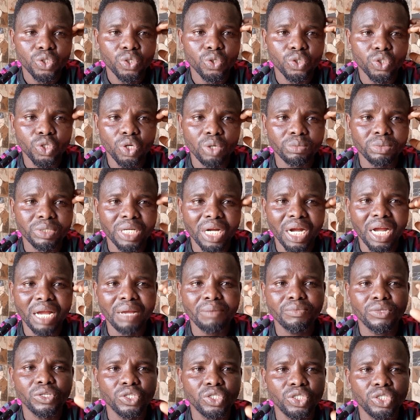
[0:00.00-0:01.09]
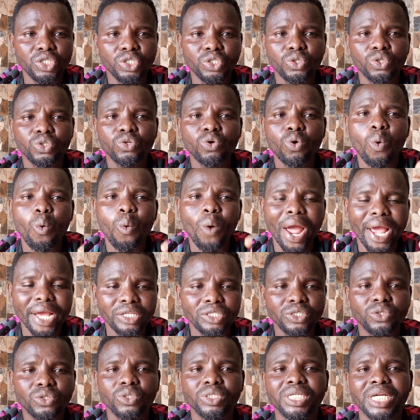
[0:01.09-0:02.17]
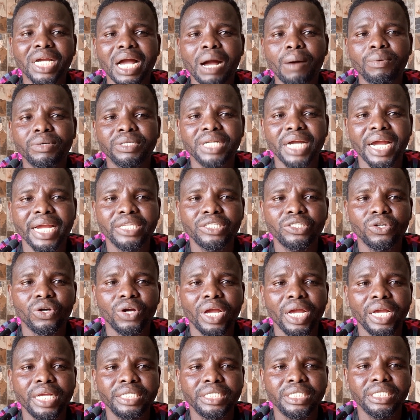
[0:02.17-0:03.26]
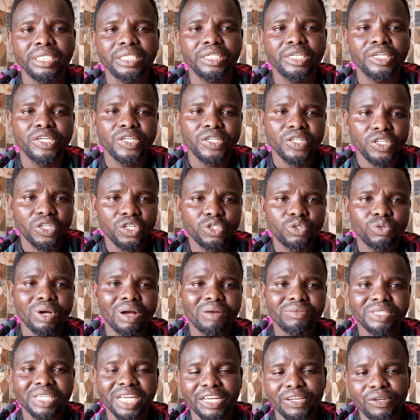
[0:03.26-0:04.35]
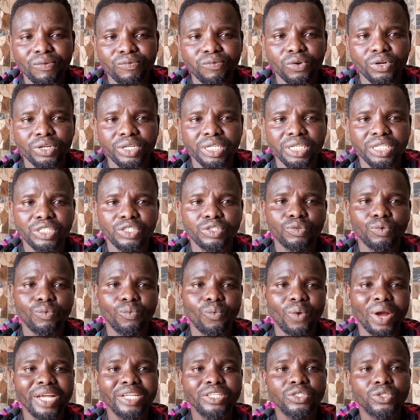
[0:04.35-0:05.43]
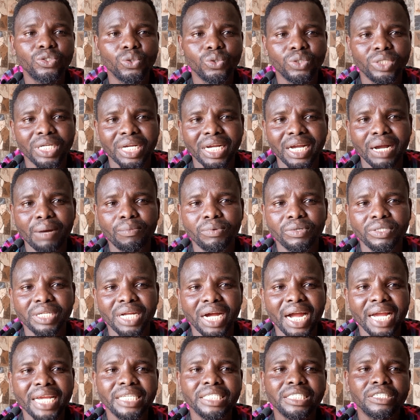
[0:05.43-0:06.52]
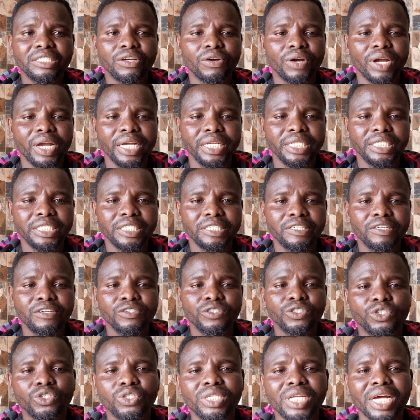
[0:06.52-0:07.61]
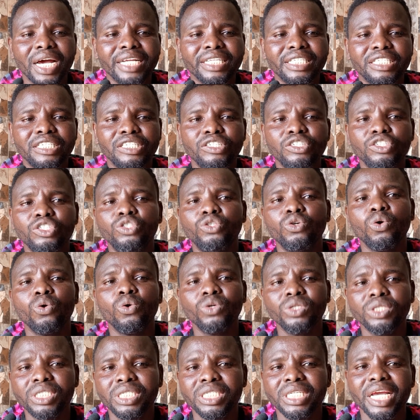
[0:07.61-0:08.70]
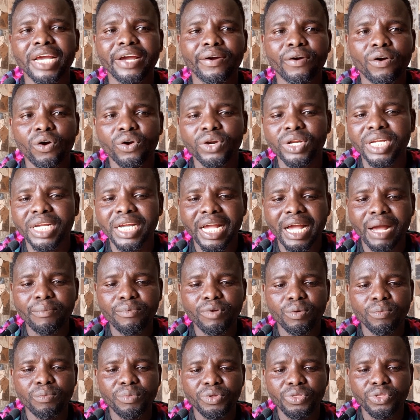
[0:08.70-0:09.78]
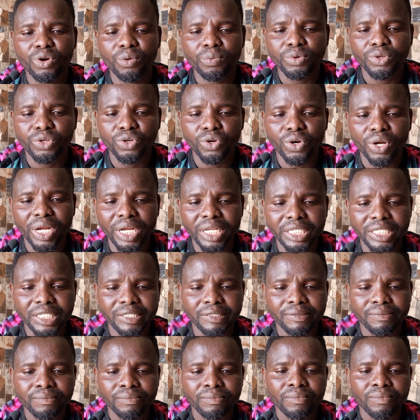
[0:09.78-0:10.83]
So sometimes you need to know when to decarbonize your engine. You need to have schedule for this, when to decarbonize your engine, so that you don't encourage carbon buildup in your engine.